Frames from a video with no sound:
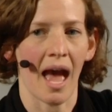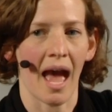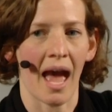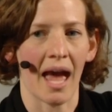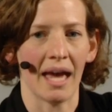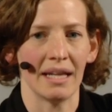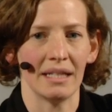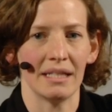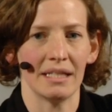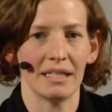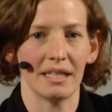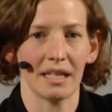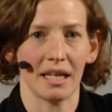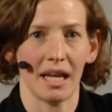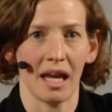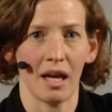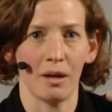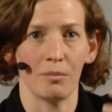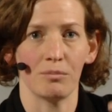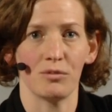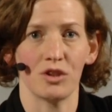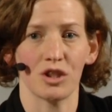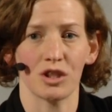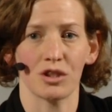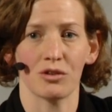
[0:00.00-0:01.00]
and the
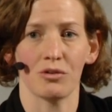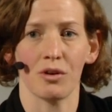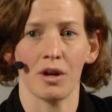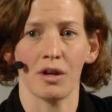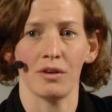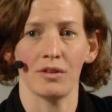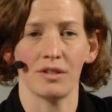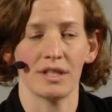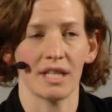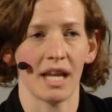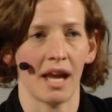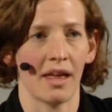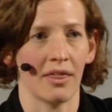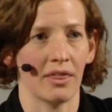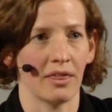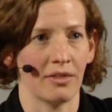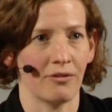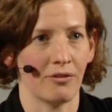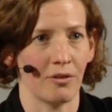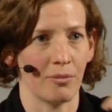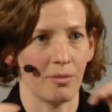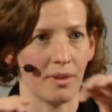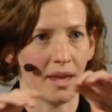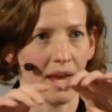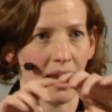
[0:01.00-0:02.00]
kelp just grows down
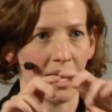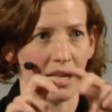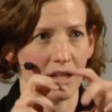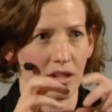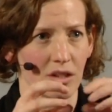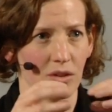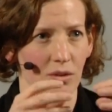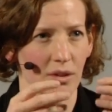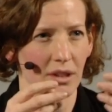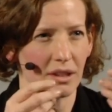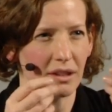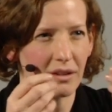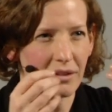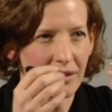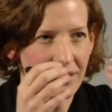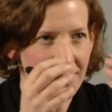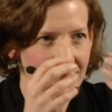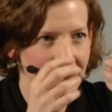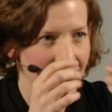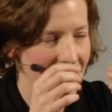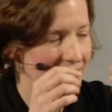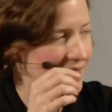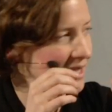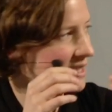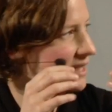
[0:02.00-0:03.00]
from there. So it looks
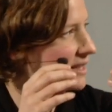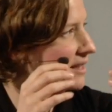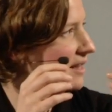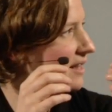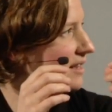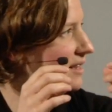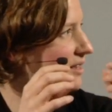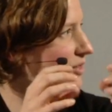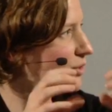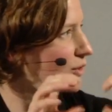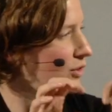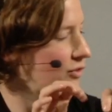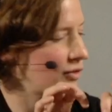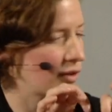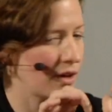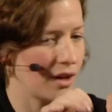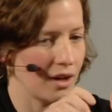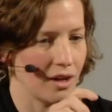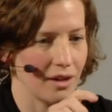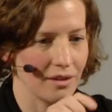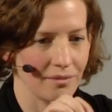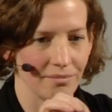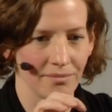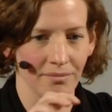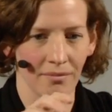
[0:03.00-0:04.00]
like a sort of
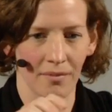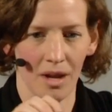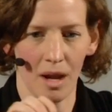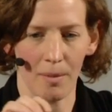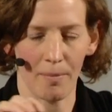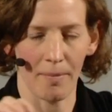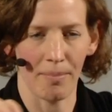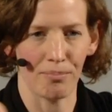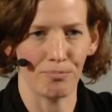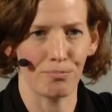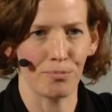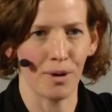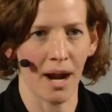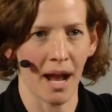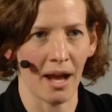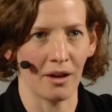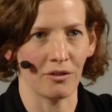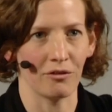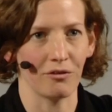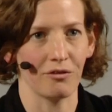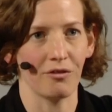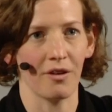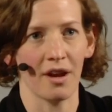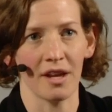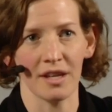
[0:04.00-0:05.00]
a, a,
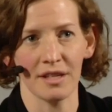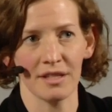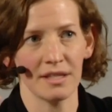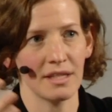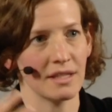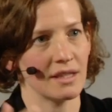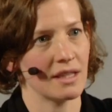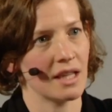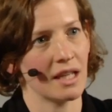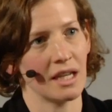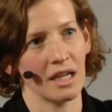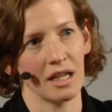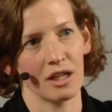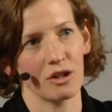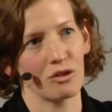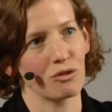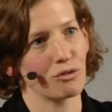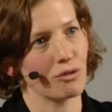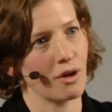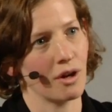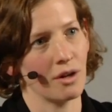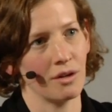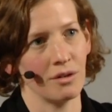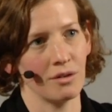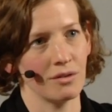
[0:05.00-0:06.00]
brown fuzz, and then it
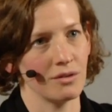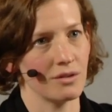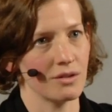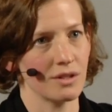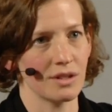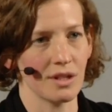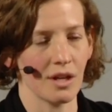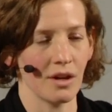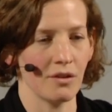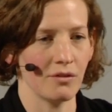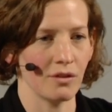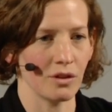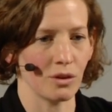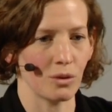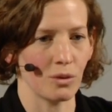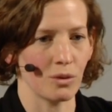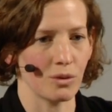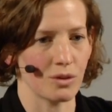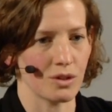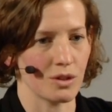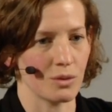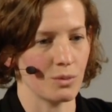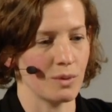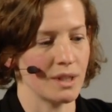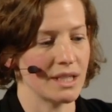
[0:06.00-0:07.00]
grows over the
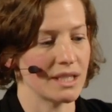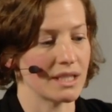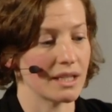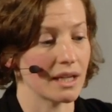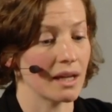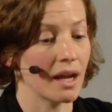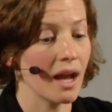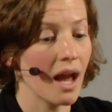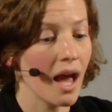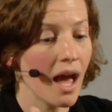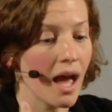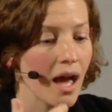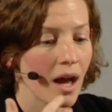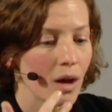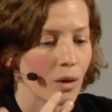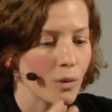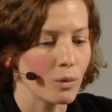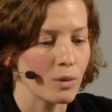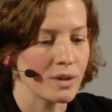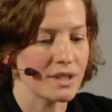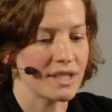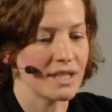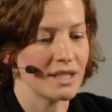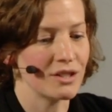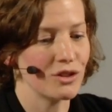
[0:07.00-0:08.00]
course of the winter.
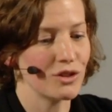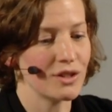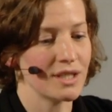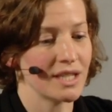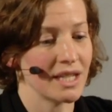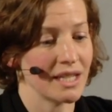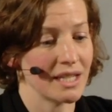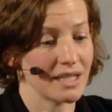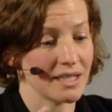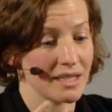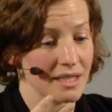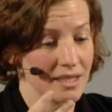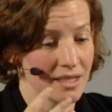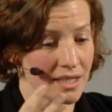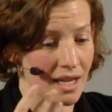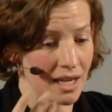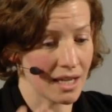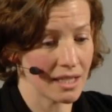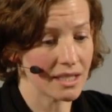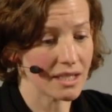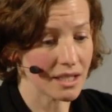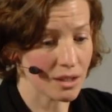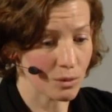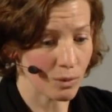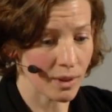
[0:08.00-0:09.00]
What's interesting is the
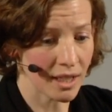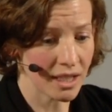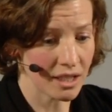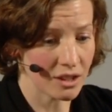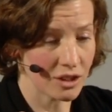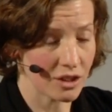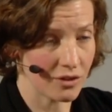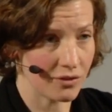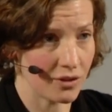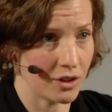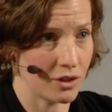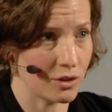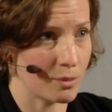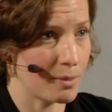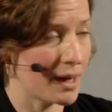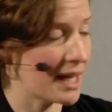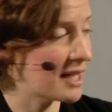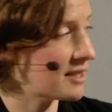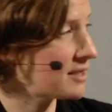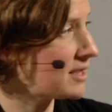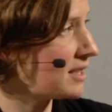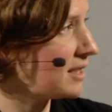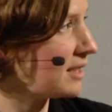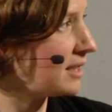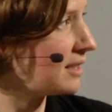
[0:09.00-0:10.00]
scientist we interviewed
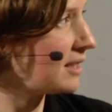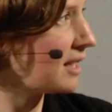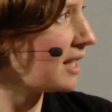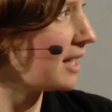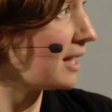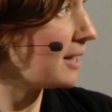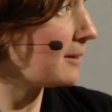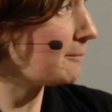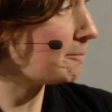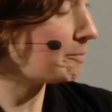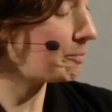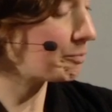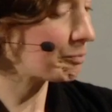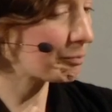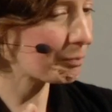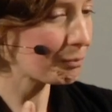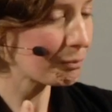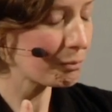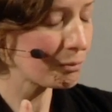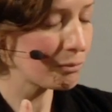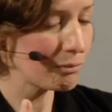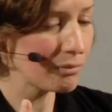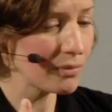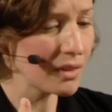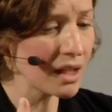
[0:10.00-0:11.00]
about it. Um,
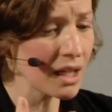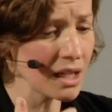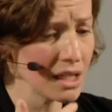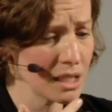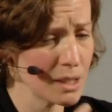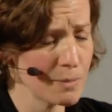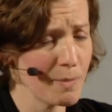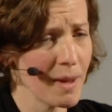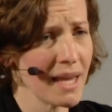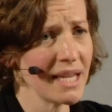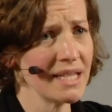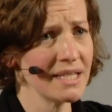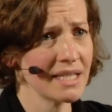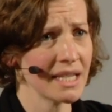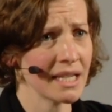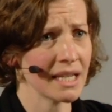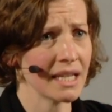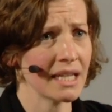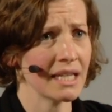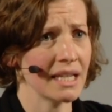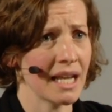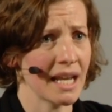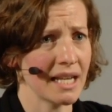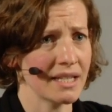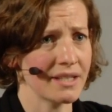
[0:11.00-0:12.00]
based in
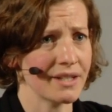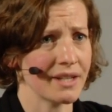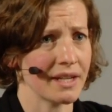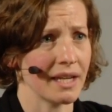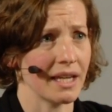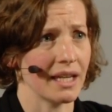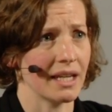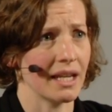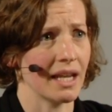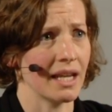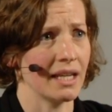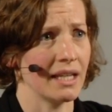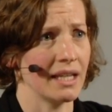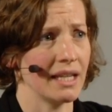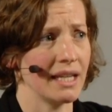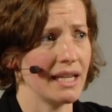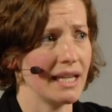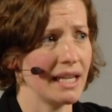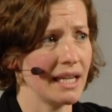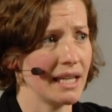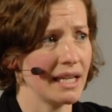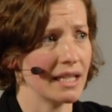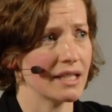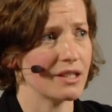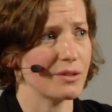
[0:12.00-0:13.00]
Connecticut, and
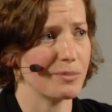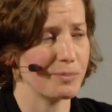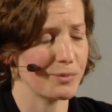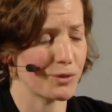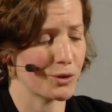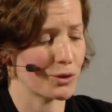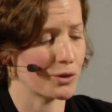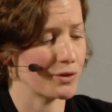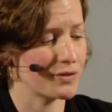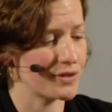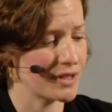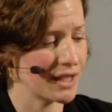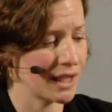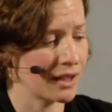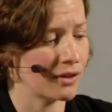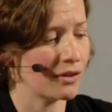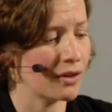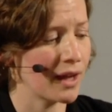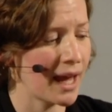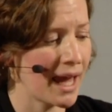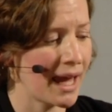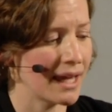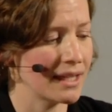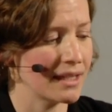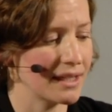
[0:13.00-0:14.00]
he has sort of
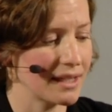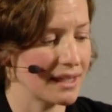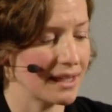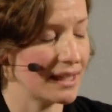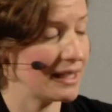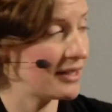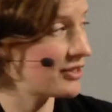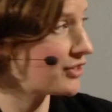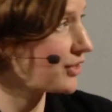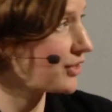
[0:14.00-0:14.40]
single-handedly